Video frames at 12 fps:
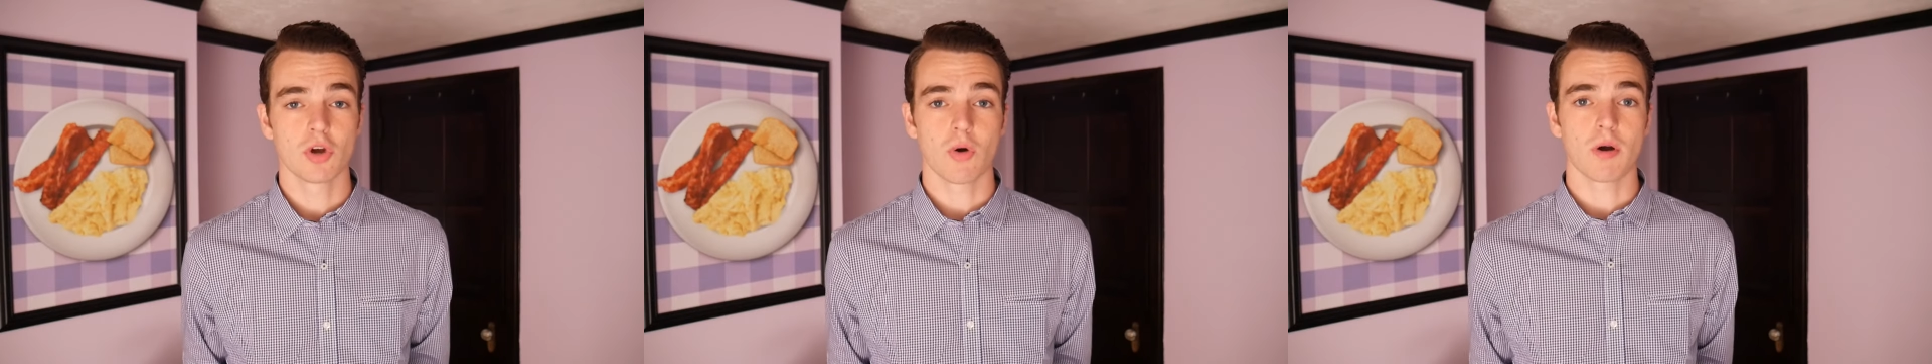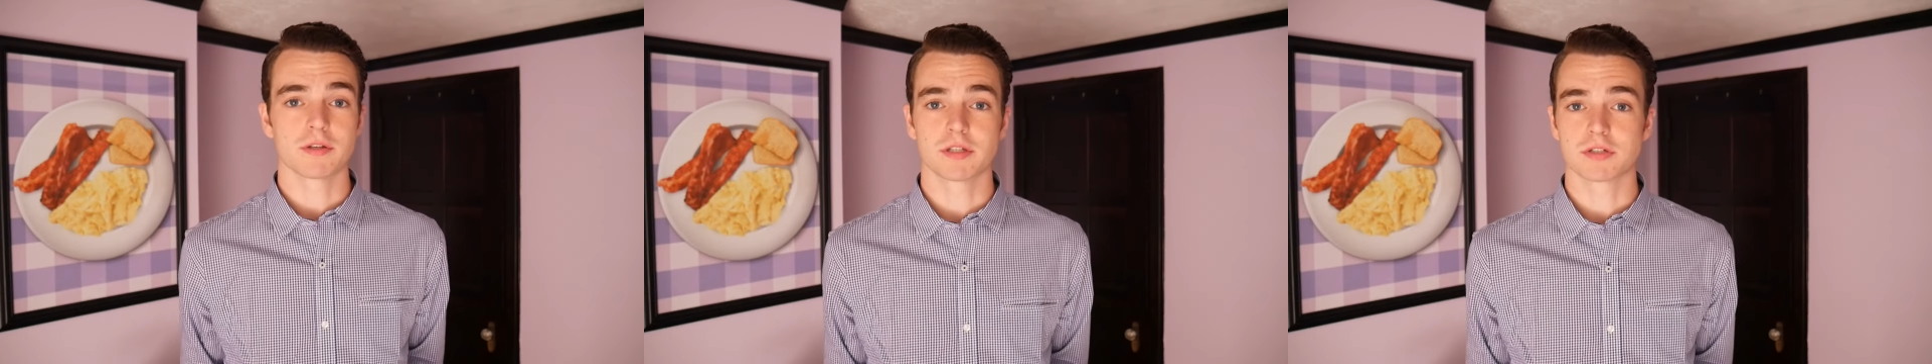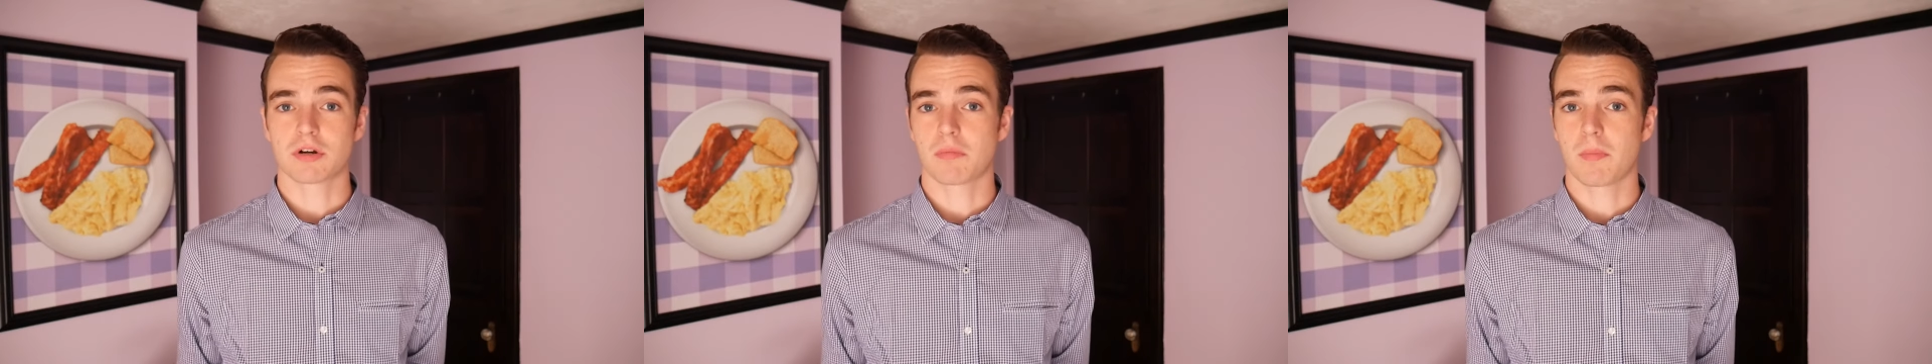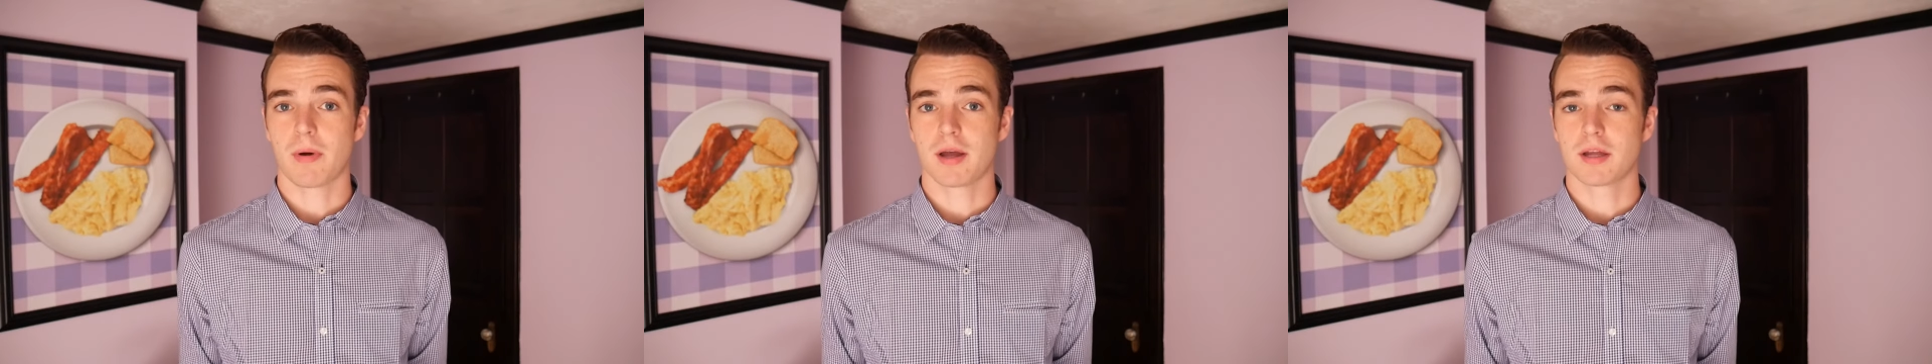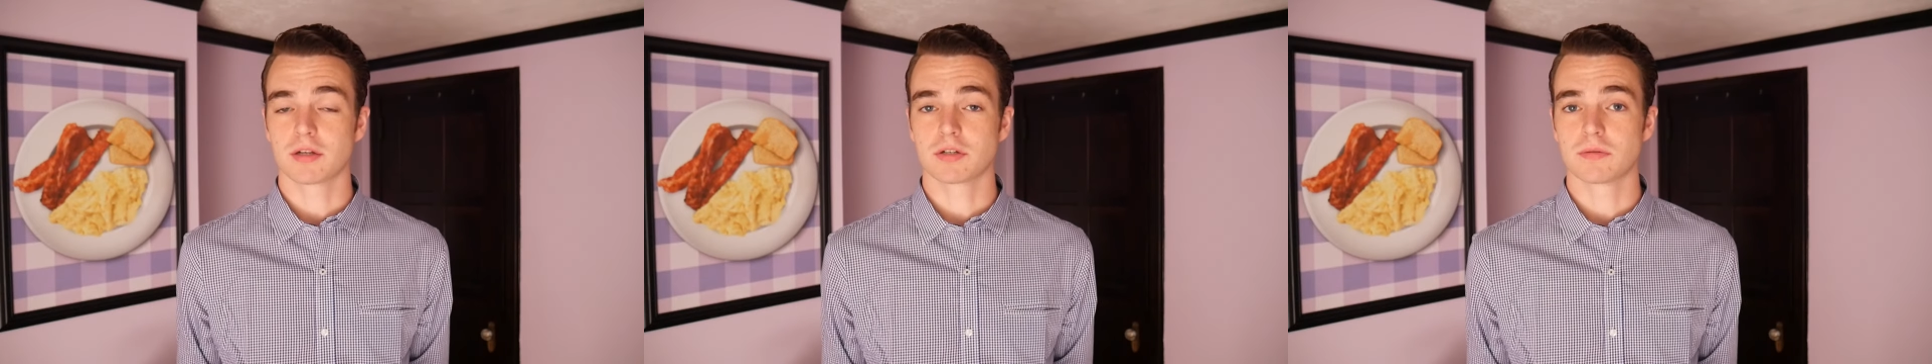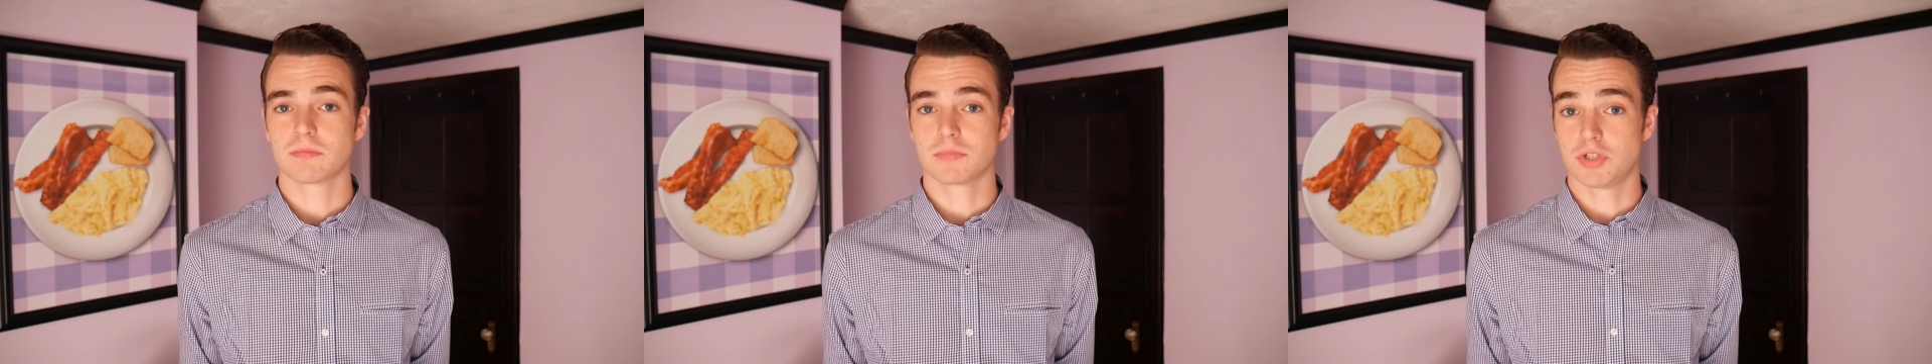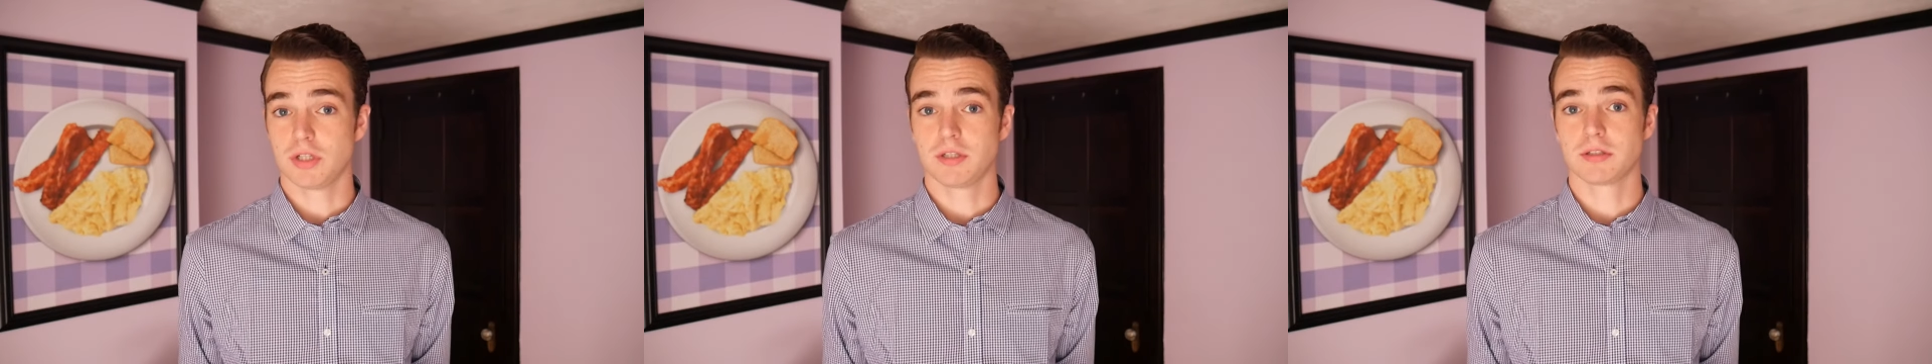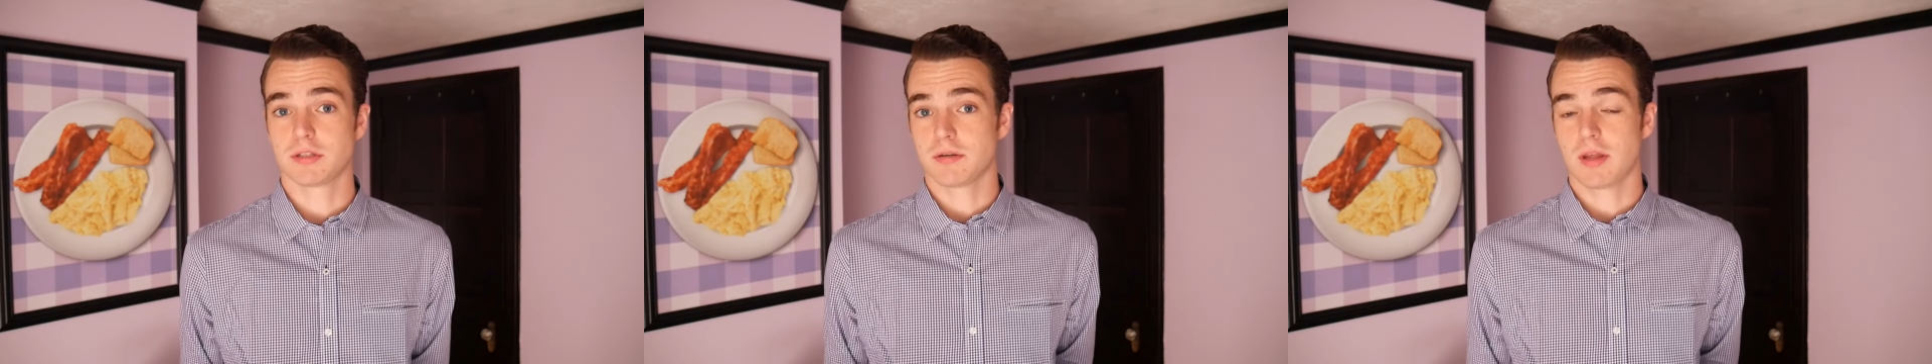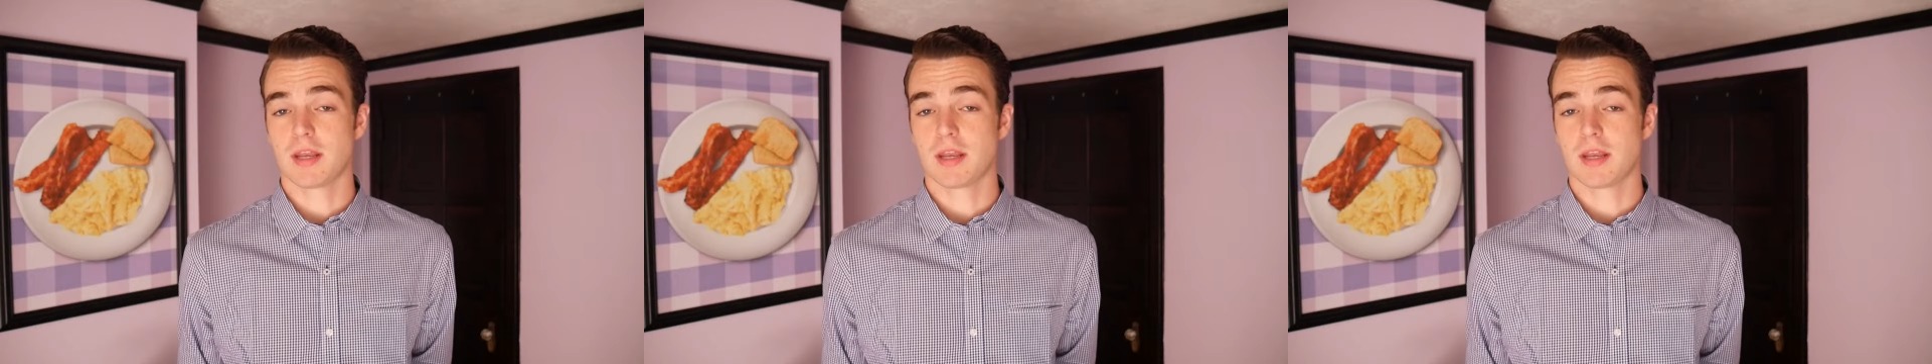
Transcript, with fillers: who always has trouble buying jeans and